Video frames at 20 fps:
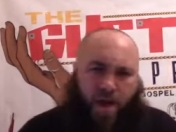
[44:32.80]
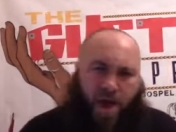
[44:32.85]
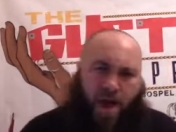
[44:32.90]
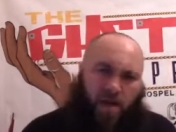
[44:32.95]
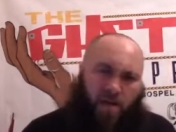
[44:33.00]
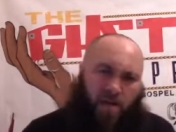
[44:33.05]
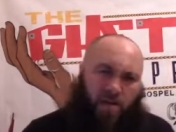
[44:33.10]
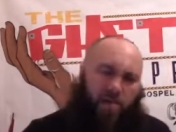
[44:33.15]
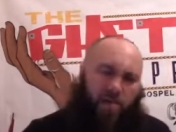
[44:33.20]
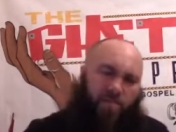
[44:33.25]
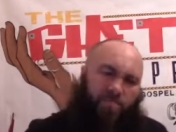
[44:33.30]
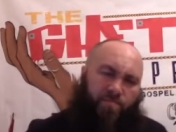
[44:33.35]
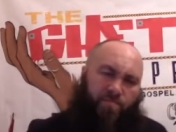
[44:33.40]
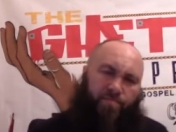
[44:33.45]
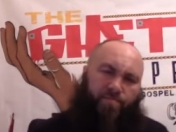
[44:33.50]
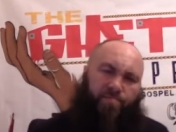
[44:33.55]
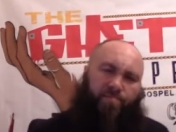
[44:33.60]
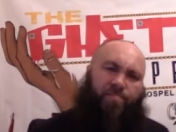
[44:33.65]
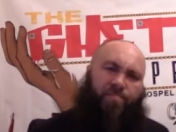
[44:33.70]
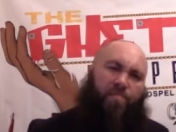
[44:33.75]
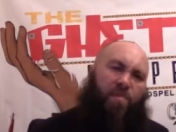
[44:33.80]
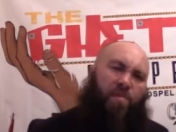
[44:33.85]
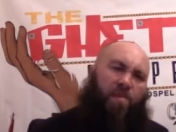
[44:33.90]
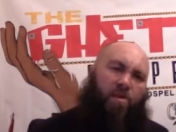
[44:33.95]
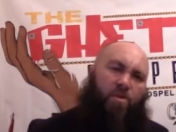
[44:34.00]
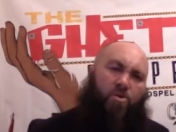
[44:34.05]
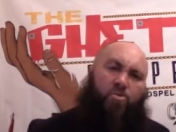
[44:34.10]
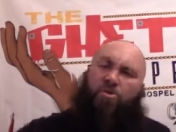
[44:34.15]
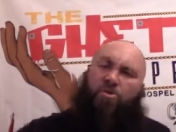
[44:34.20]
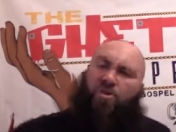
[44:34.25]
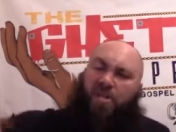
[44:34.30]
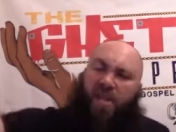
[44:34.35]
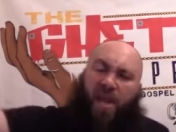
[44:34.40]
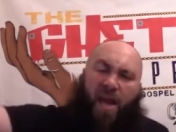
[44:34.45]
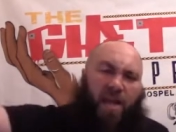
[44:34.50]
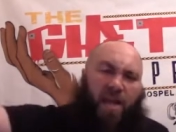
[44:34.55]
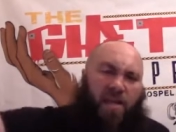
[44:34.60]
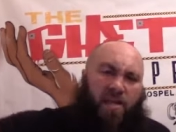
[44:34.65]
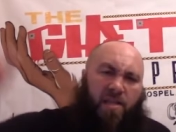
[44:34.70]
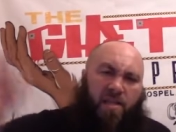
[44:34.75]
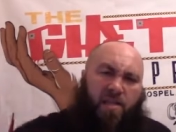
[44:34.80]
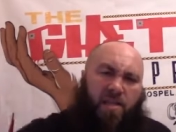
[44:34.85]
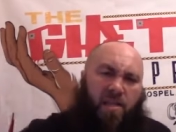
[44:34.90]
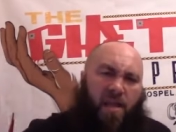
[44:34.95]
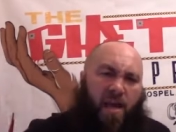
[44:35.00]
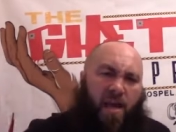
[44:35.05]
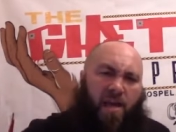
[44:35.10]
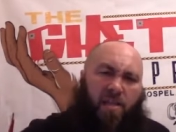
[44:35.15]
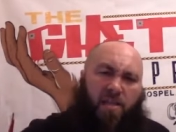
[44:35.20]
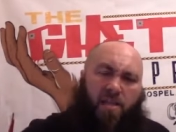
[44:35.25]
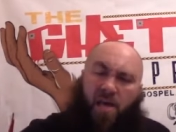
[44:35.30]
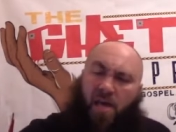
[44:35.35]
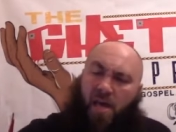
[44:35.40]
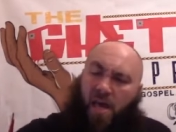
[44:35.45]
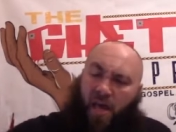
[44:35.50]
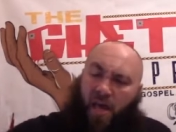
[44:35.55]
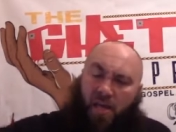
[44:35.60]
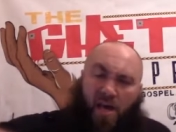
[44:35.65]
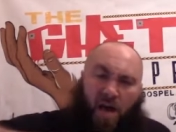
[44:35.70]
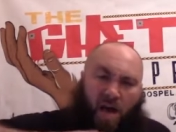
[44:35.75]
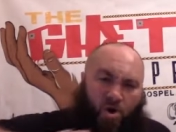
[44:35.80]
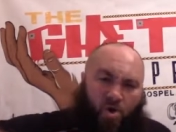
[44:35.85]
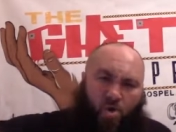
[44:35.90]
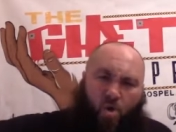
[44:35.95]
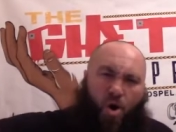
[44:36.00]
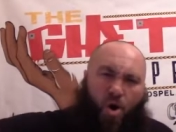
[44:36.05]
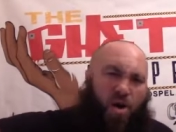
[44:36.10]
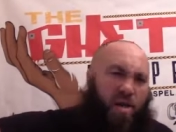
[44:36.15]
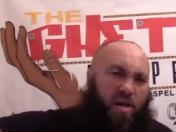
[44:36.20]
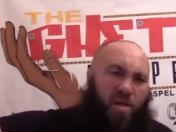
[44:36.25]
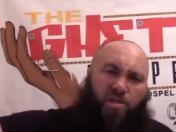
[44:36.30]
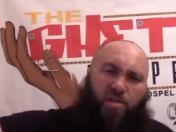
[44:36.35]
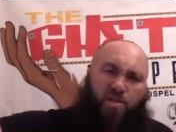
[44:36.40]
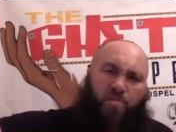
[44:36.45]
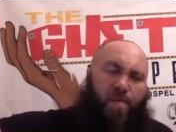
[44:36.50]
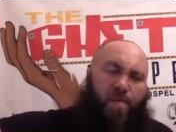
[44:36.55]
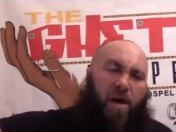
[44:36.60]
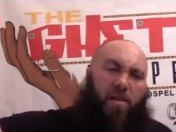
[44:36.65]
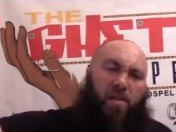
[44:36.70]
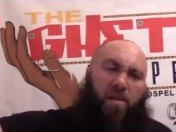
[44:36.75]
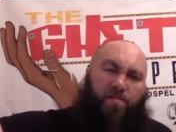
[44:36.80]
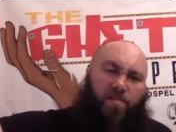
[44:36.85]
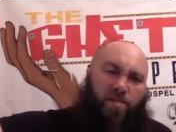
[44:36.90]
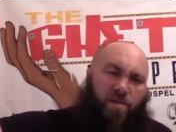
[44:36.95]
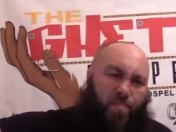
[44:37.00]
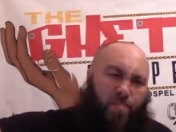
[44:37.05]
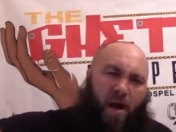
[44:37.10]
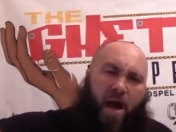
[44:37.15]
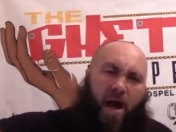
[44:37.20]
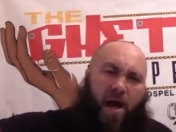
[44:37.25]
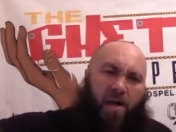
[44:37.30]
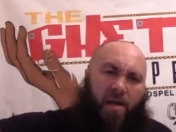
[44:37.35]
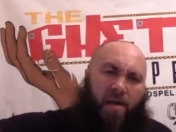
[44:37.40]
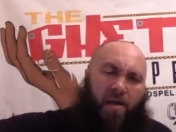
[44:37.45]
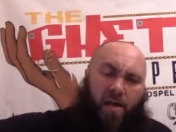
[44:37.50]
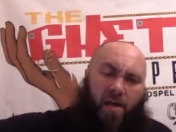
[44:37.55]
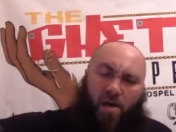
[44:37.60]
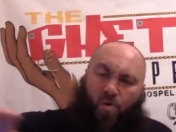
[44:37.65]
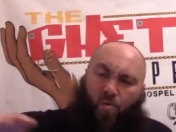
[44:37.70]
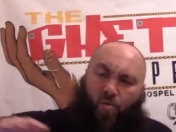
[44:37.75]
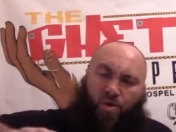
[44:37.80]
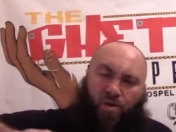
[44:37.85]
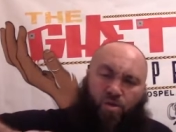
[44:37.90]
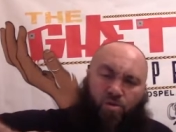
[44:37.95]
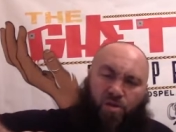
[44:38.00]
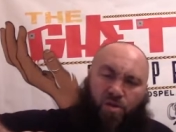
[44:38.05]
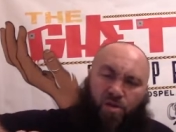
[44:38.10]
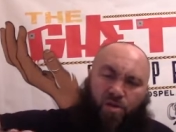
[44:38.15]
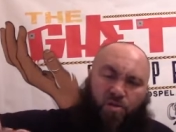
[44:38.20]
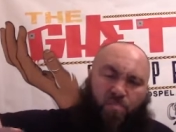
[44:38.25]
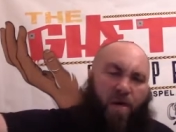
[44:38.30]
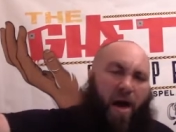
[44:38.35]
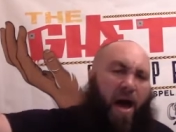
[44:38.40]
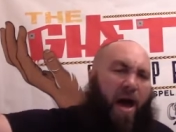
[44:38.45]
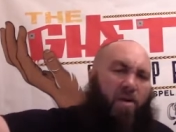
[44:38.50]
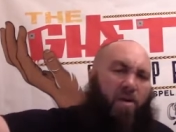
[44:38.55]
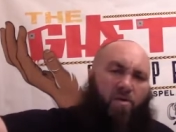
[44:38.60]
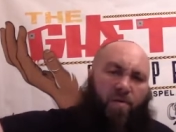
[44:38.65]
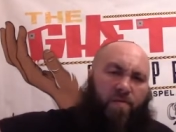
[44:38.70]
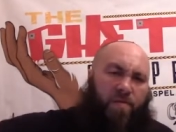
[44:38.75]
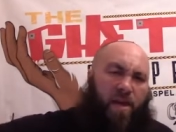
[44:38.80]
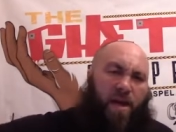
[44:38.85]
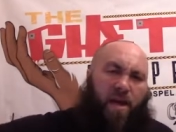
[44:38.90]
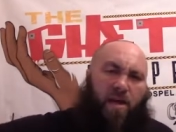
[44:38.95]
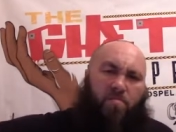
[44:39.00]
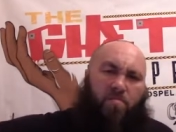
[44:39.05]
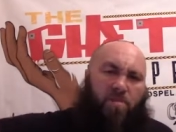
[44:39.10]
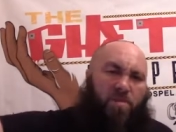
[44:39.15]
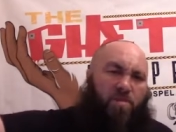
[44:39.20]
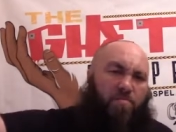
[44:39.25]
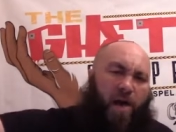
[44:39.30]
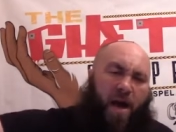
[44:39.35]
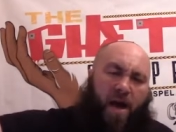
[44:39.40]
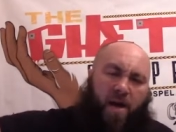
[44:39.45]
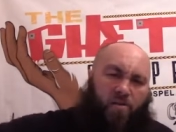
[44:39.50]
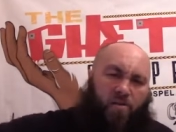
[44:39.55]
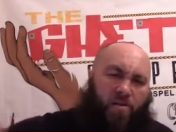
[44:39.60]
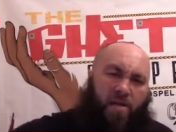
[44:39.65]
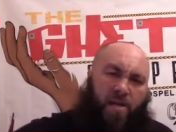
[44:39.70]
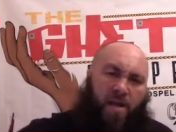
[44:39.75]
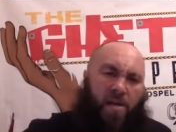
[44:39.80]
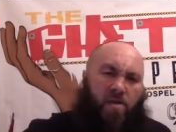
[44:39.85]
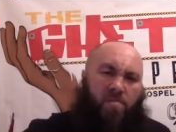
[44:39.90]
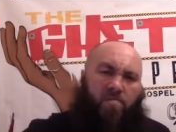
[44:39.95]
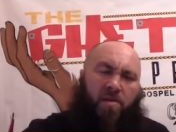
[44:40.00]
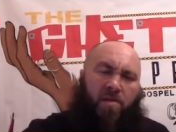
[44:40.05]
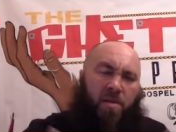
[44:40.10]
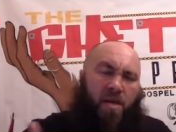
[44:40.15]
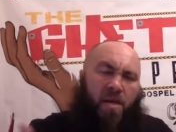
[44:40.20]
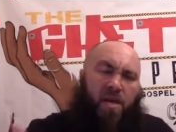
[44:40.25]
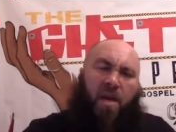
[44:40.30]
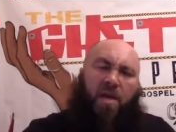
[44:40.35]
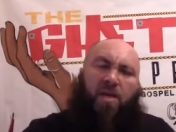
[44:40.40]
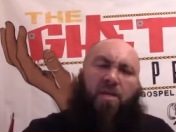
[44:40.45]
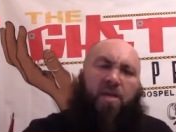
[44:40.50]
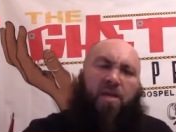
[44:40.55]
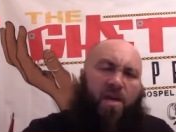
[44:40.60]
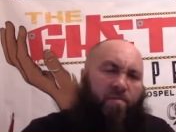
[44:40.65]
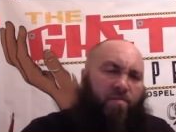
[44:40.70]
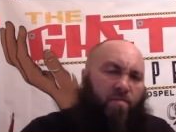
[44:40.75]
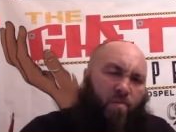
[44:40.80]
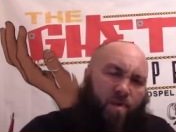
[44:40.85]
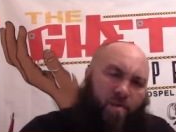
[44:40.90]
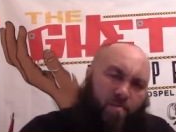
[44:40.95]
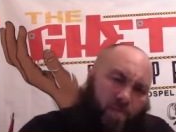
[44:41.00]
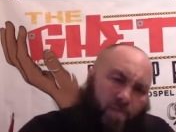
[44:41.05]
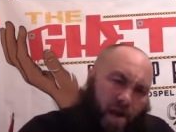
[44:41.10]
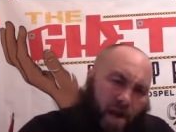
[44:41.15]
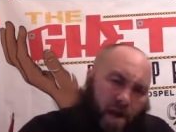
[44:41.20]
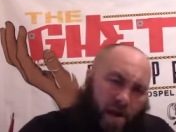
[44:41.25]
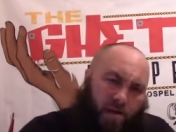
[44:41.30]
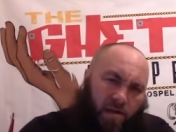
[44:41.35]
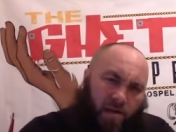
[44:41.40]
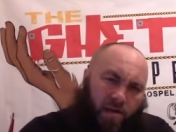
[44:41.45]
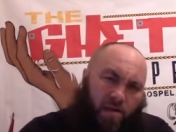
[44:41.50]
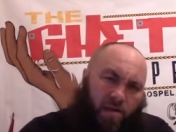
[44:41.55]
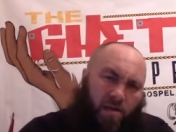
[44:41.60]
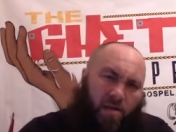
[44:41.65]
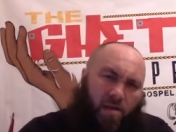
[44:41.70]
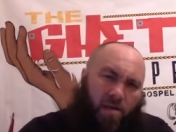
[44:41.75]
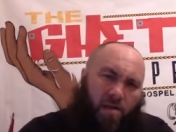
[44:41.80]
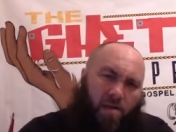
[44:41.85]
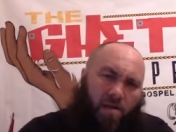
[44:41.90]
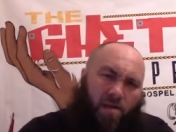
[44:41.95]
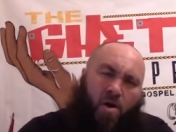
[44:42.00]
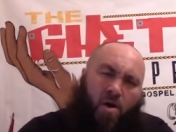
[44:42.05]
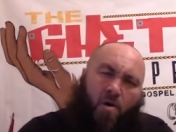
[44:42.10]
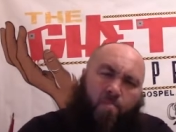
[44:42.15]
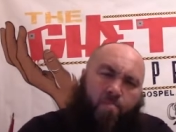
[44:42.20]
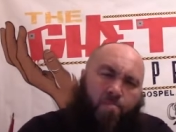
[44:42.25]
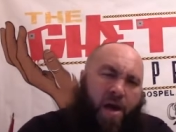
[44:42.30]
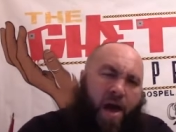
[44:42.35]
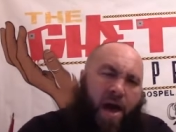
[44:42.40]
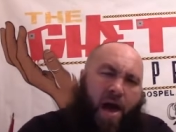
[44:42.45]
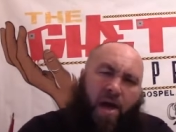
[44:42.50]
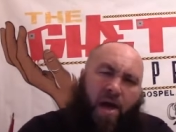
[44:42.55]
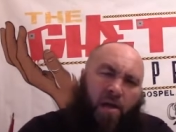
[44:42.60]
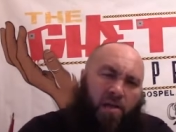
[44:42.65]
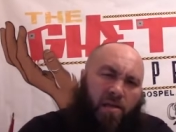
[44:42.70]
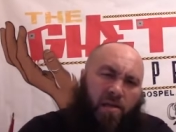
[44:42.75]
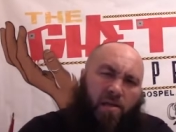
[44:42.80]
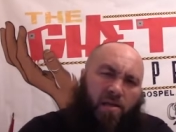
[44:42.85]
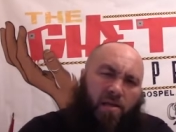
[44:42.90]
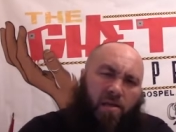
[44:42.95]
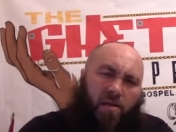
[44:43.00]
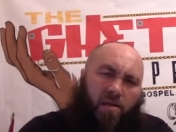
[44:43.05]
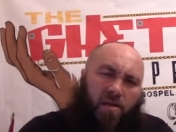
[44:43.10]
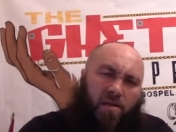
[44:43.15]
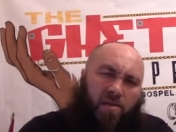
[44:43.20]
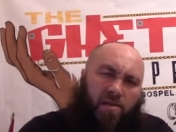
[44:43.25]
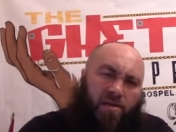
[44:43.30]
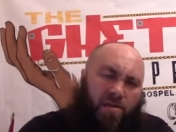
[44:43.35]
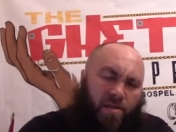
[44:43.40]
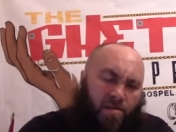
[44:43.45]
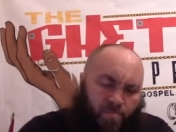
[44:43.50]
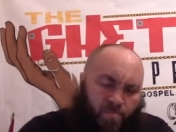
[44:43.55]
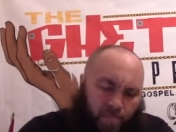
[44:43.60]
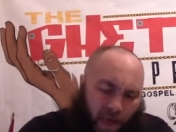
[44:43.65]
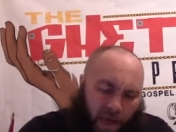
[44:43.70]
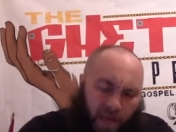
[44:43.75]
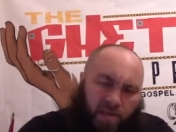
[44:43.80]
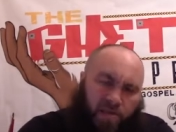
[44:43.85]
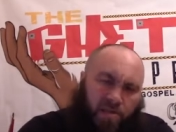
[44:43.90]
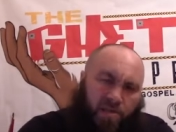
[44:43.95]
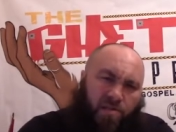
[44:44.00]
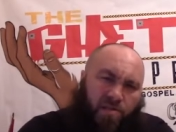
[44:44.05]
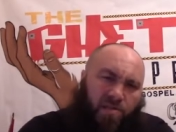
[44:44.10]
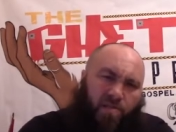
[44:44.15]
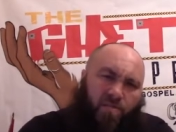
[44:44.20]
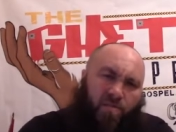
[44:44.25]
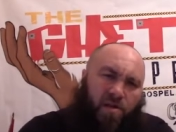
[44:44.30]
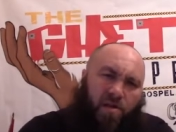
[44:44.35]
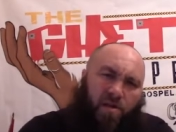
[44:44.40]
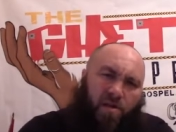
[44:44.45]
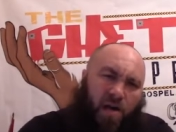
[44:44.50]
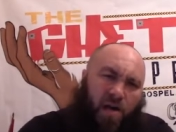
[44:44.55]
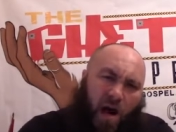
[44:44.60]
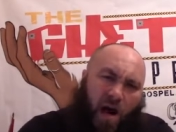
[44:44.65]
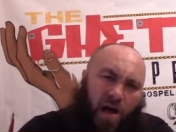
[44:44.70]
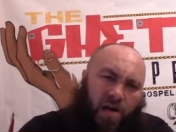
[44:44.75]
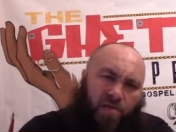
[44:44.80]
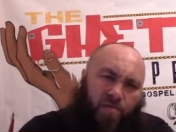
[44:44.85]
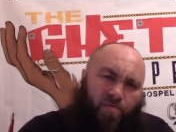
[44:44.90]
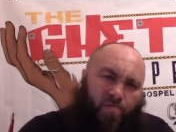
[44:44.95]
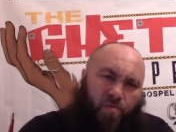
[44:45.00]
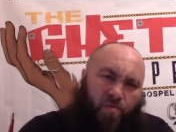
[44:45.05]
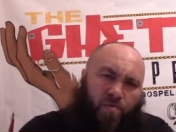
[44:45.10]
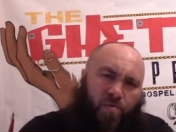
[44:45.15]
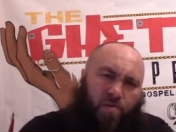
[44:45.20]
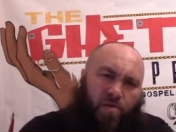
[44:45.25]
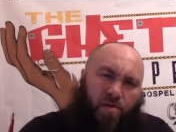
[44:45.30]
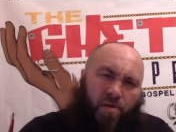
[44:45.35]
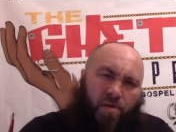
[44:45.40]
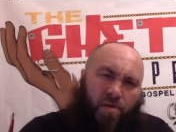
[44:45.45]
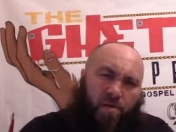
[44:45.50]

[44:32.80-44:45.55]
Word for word: back. You stayed in the land and got caught in a spell of spy, where you just spied on the enemy, spied on the enemy, and you never went back. Come back to the basics of the gospel.